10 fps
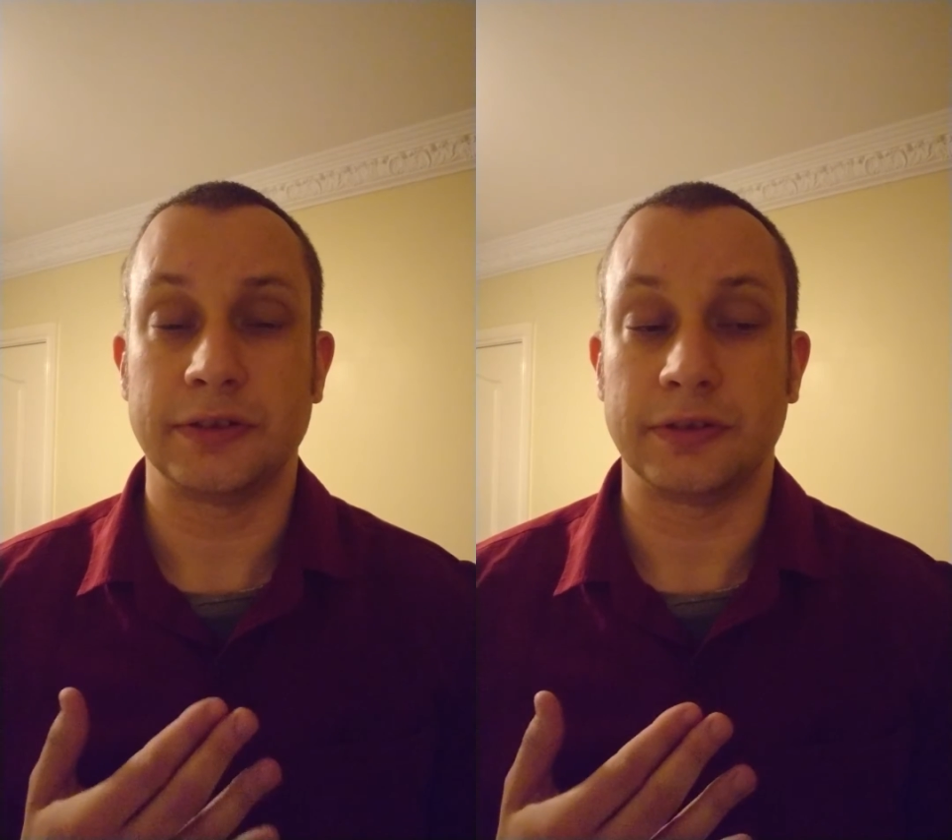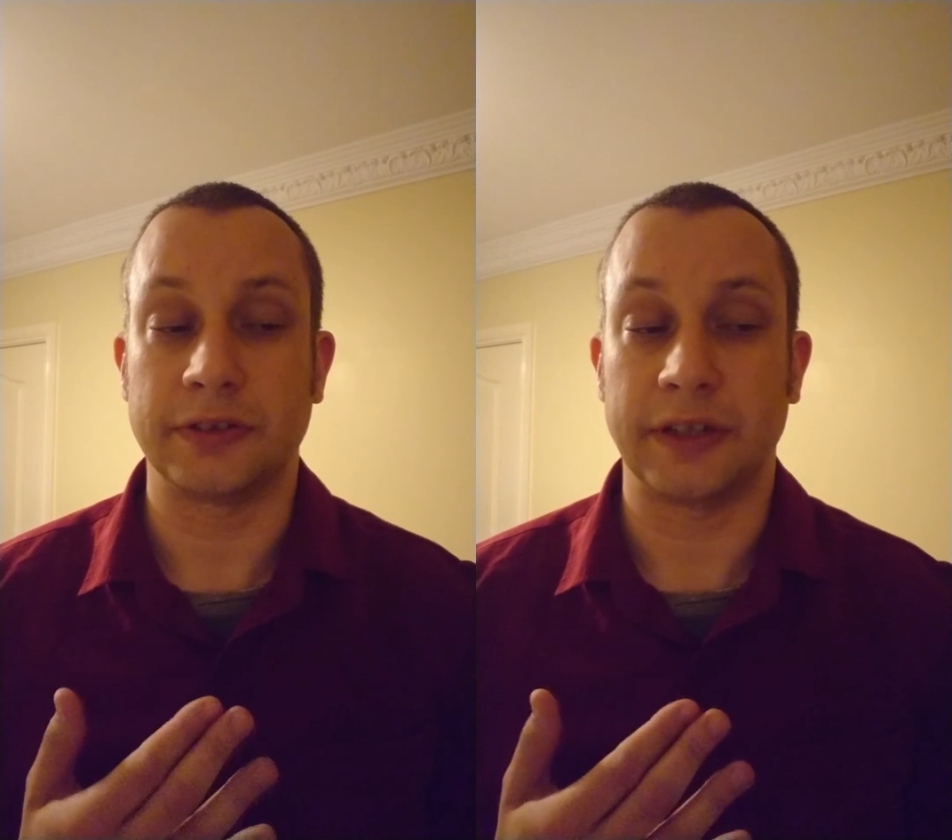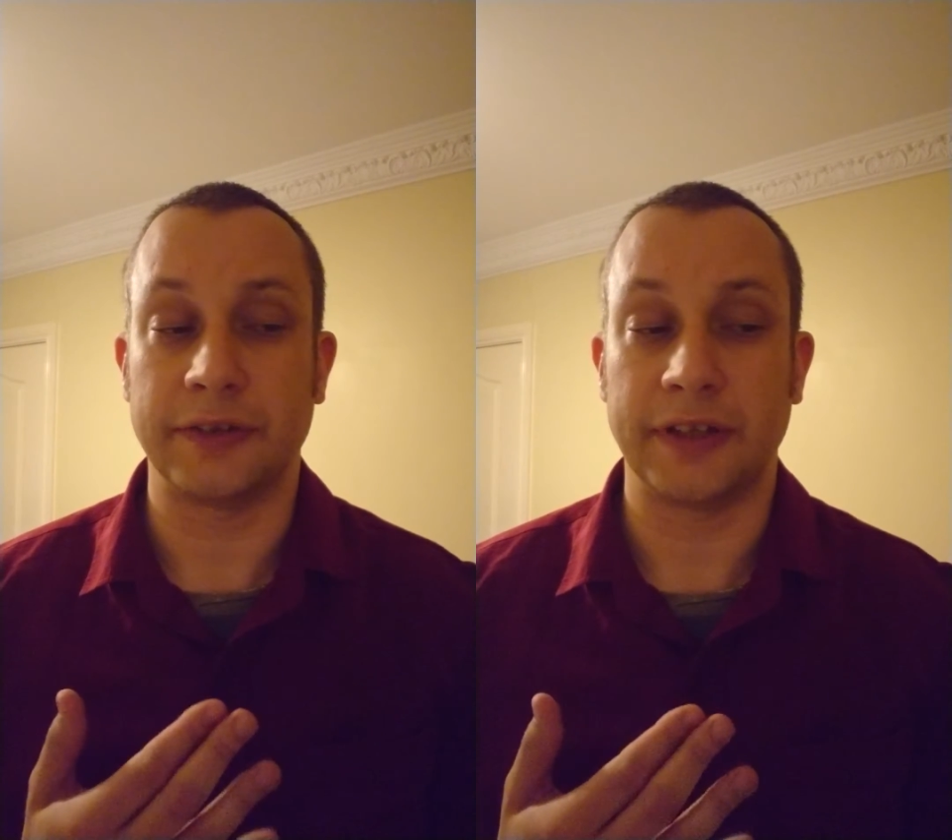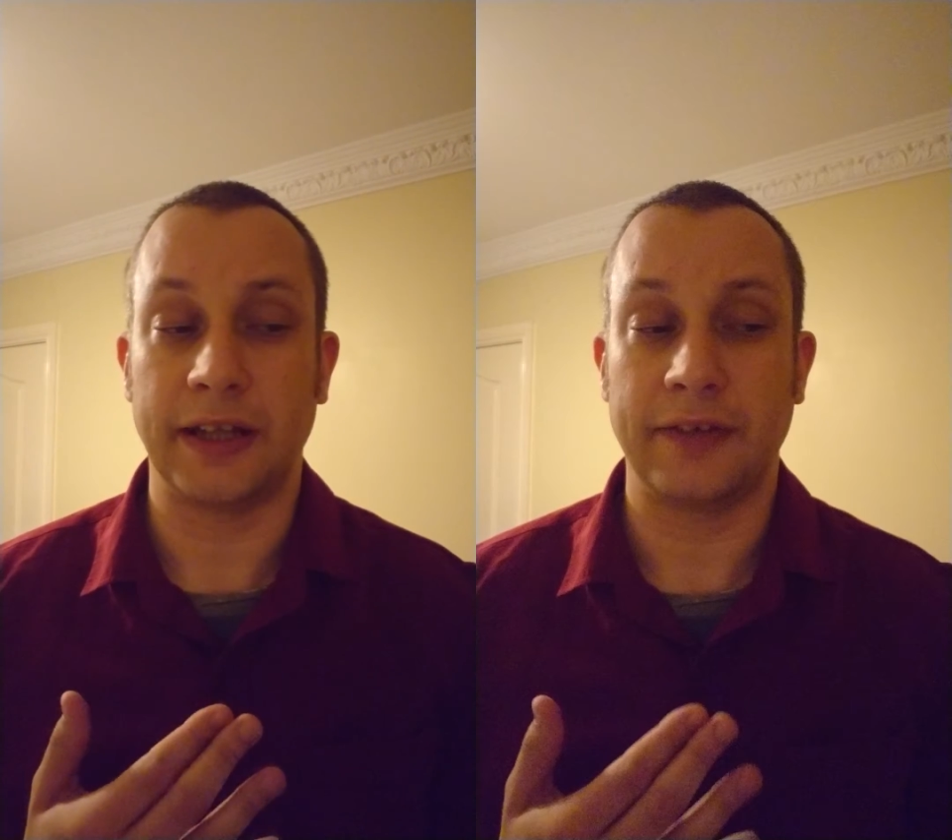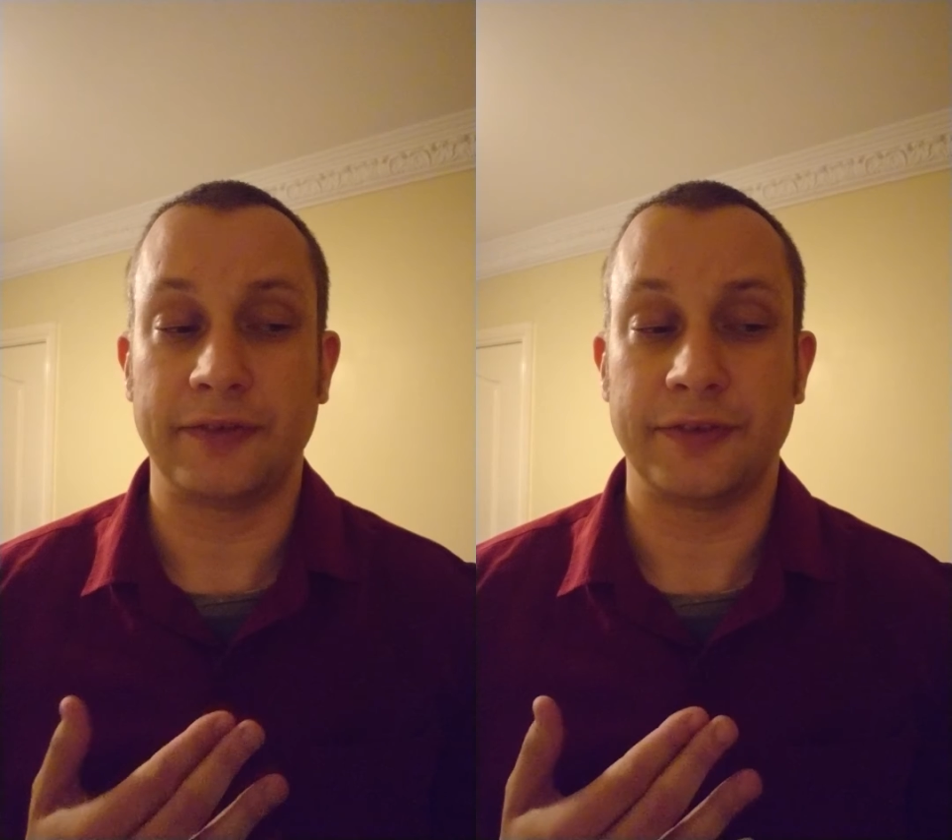look down to the
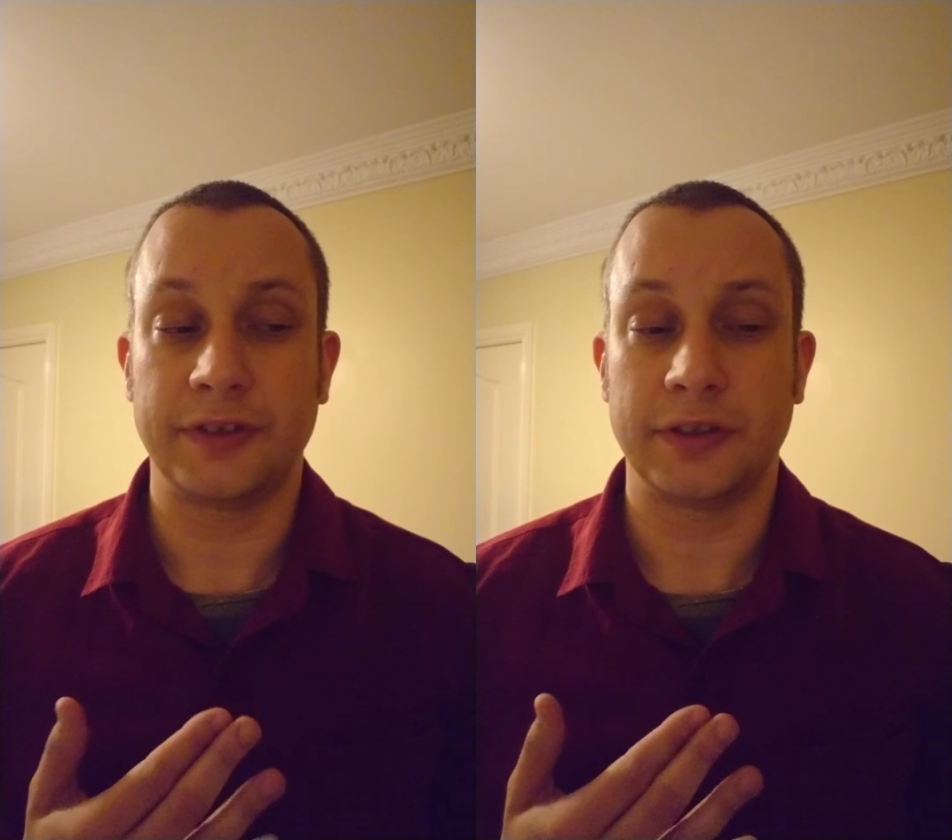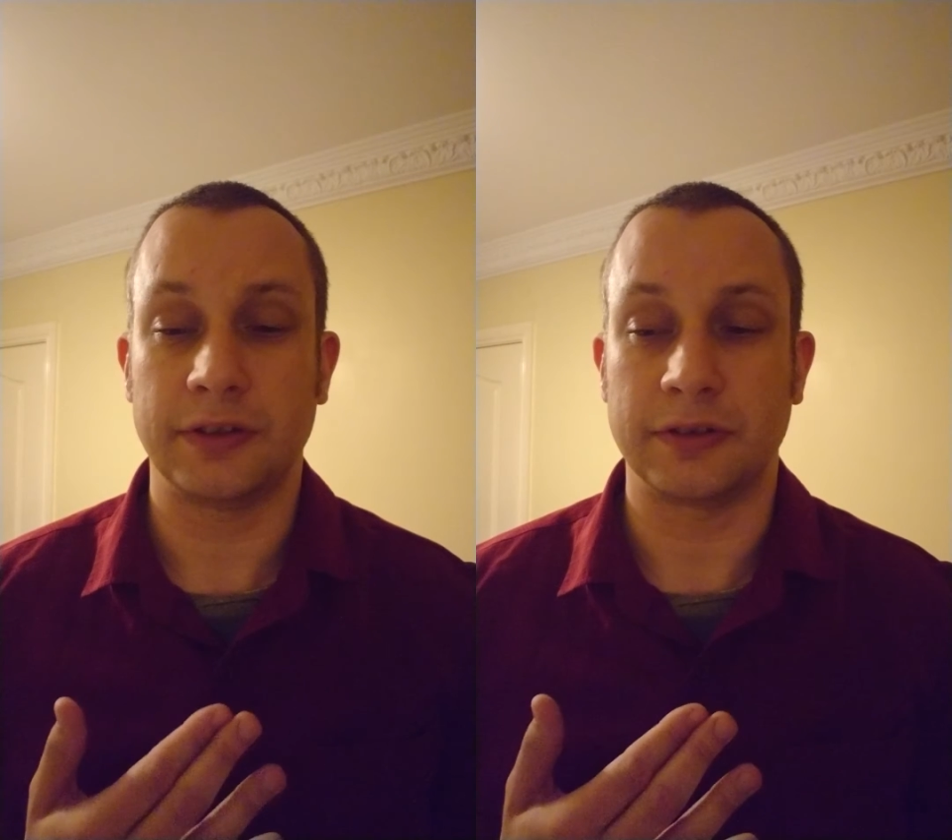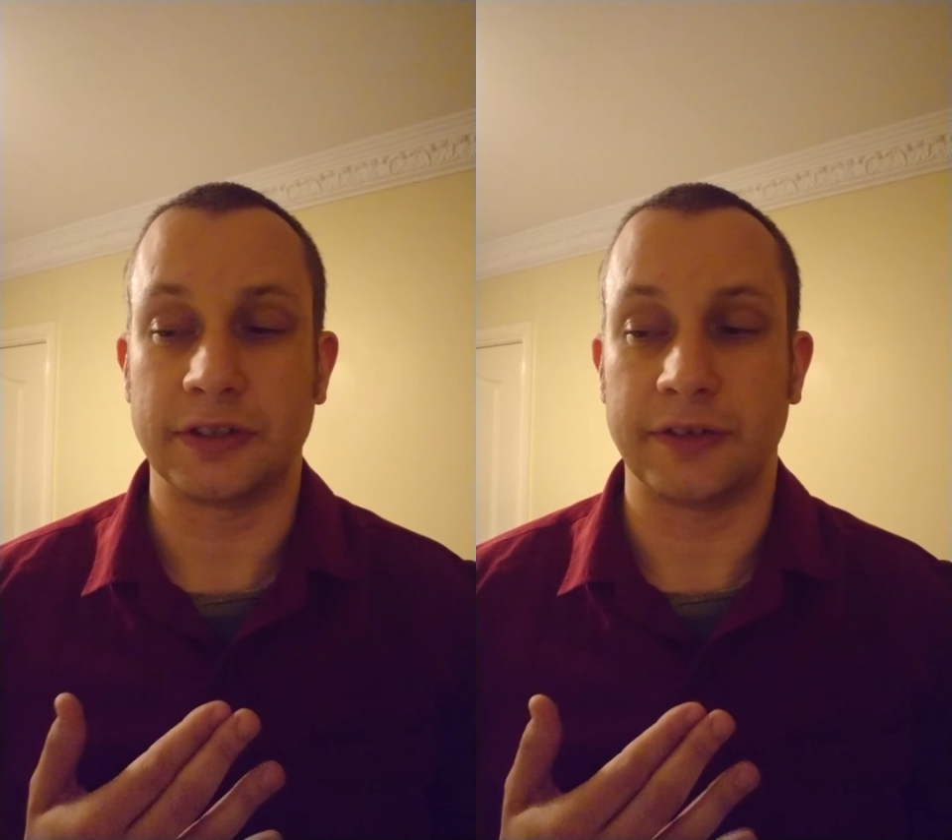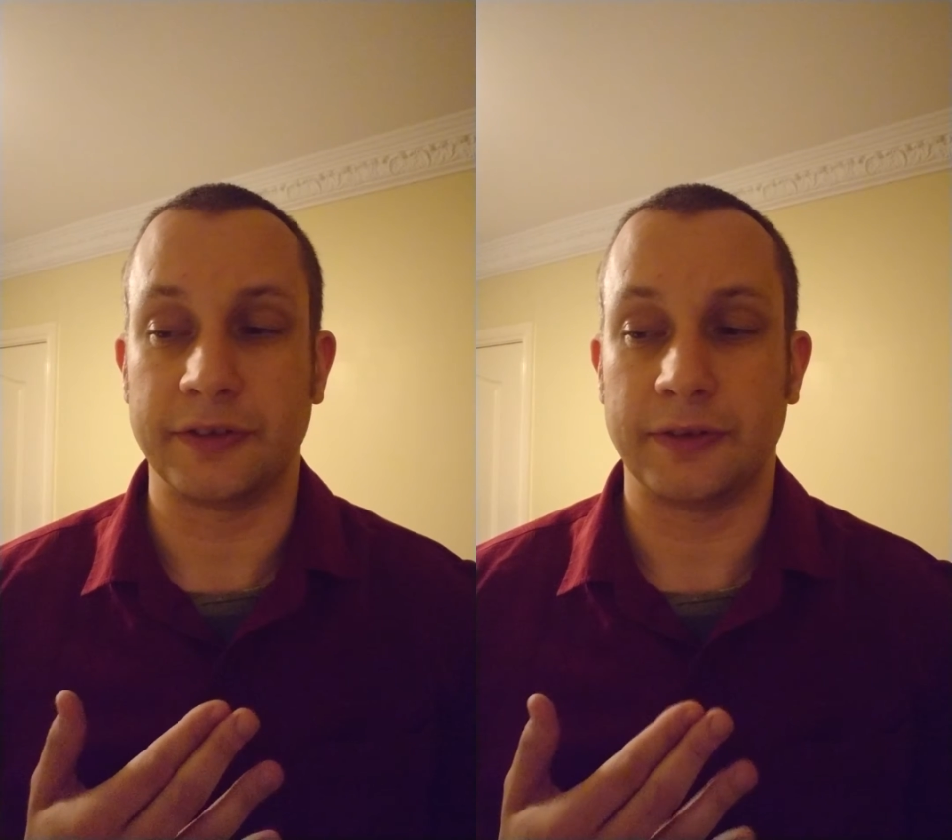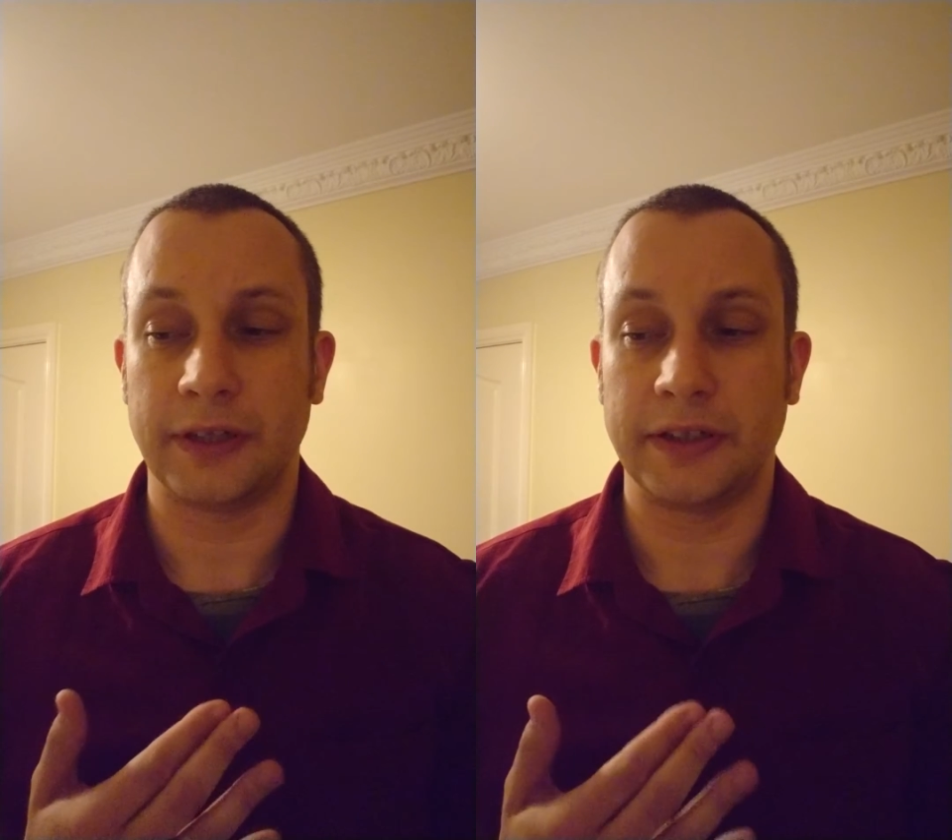left, look down to
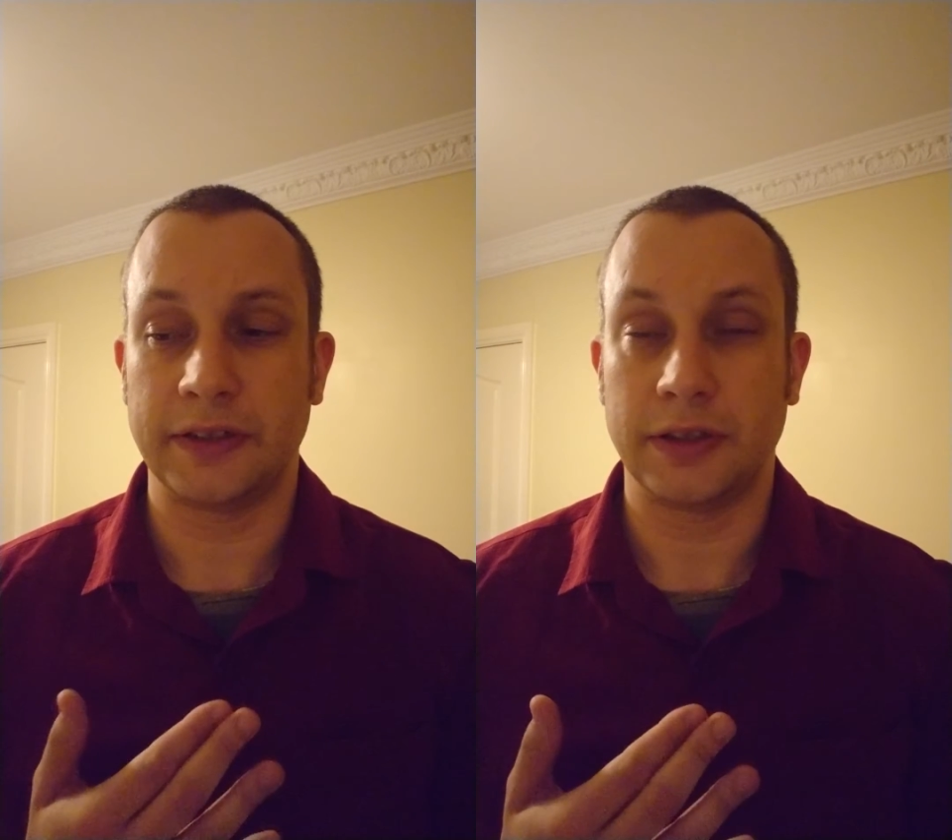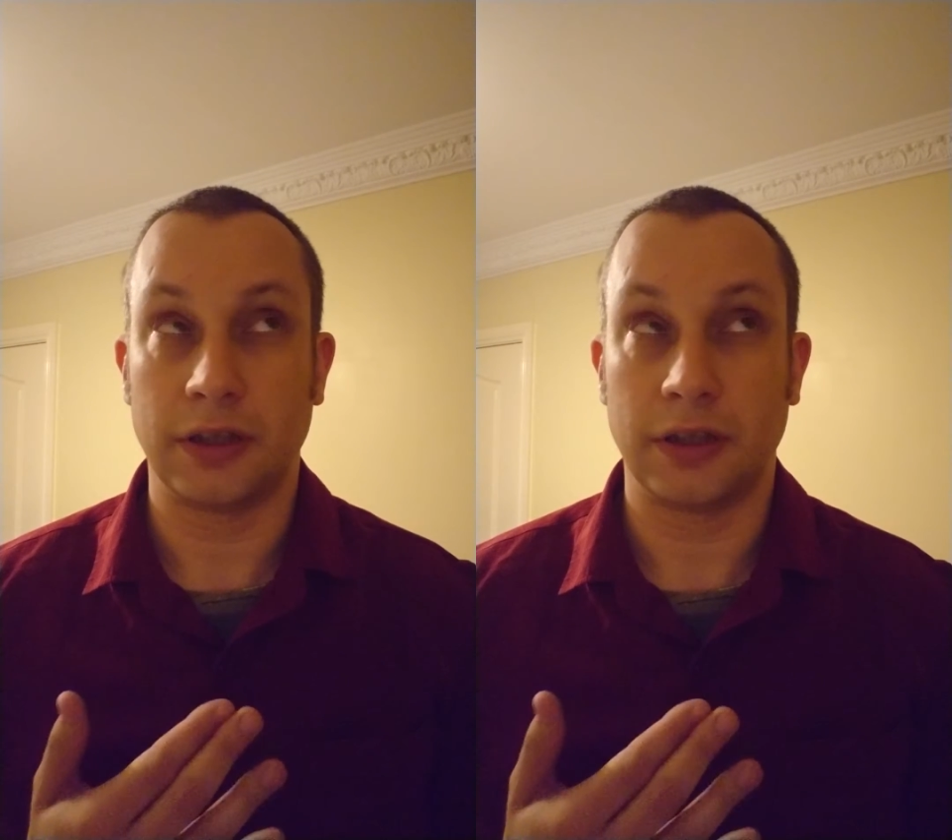the right,